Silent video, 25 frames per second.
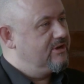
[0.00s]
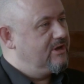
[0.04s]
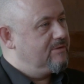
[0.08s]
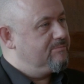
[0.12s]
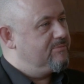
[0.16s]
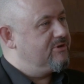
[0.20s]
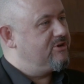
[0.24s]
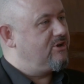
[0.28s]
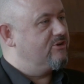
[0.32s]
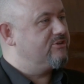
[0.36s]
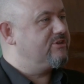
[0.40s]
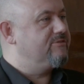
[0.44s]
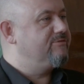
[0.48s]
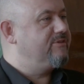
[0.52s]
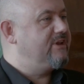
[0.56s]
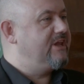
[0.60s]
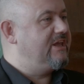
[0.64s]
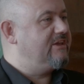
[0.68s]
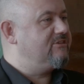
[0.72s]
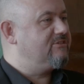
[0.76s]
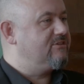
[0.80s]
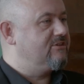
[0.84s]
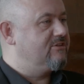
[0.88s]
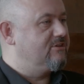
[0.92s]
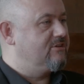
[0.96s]
Because if it
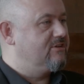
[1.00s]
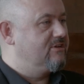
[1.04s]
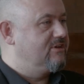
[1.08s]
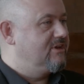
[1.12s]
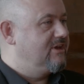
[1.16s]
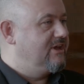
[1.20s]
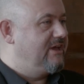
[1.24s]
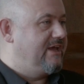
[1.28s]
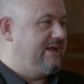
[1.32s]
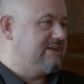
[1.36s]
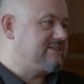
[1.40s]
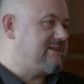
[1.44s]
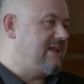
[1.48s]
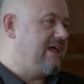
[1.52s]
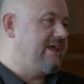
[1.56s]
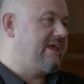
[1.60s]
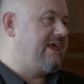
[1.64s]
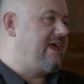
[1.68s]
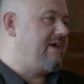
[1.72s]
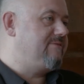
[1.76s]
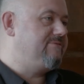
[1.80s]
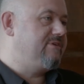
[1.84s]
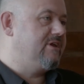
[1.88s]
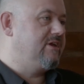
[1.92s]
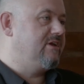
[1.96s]
isn't, it's like
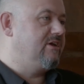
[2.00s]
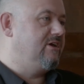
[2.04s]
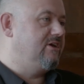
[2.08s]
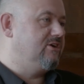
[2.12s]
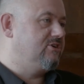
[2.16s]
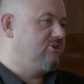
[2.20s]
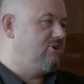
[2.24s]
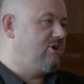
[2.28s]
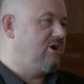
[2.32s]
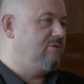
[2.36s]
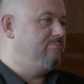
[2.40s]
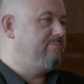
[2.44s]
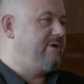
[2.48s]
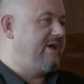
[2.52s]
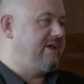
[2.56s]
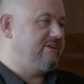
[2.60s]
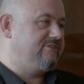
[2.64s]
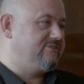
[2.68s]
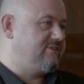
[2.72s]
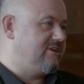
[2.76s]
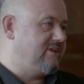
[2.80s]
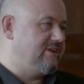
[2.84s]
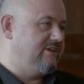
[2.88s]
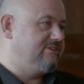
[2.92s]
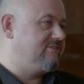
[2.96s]
having a compass
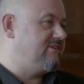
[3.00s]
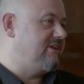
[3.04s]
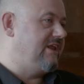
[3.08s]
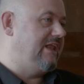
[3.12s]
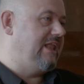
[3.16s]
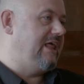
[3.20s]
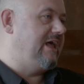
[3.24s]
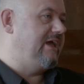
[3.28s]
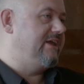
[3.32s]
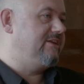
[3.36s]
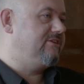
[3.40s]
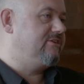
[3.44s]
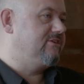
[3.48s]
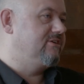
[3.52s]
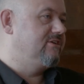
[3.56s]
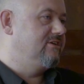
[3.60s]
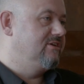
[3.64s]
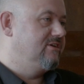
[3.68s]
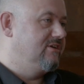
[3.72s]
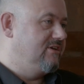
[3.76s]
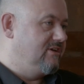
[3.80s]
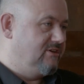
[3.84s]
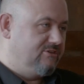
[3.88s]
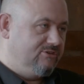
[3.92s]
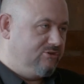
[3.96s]
that isn't aligned.
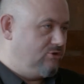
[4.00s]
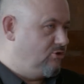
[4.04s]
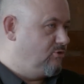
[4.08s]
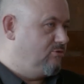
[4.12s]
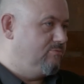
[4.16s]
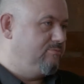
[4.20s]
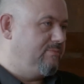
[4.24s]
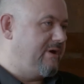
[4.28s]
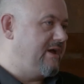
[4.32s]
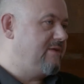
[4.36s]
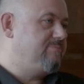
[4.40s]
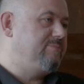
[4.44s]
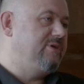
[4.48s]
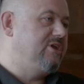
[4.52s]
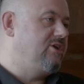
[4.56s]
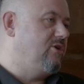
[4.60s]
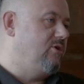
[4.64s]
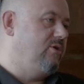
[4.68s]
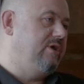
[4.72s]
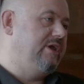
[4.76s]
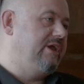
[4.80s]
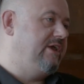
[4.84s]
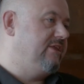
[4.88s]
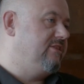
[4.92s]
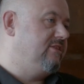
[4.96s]
You might be
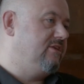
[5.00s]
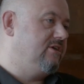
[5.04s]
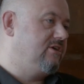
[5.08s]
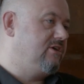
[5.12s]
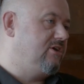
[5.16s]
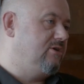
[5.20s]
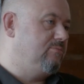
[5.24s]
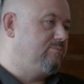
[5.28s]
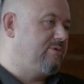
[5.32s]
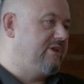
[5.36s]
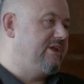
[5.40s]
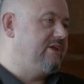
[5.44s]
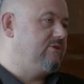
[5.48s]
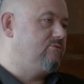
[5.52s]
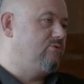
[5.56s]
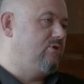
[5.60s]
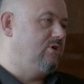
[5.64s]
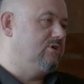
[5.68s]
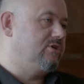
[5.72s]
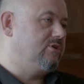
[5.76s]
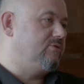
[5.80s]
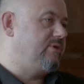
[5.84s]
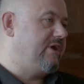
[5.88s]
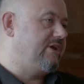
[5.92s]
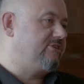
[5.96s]
going in the complete wrong
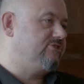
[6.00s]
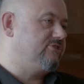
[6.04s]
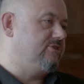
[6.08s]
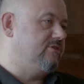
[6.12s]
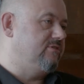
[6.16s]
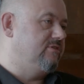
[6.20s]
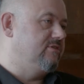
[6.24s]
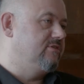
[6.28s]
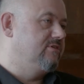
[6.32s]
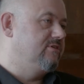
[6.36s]
direction.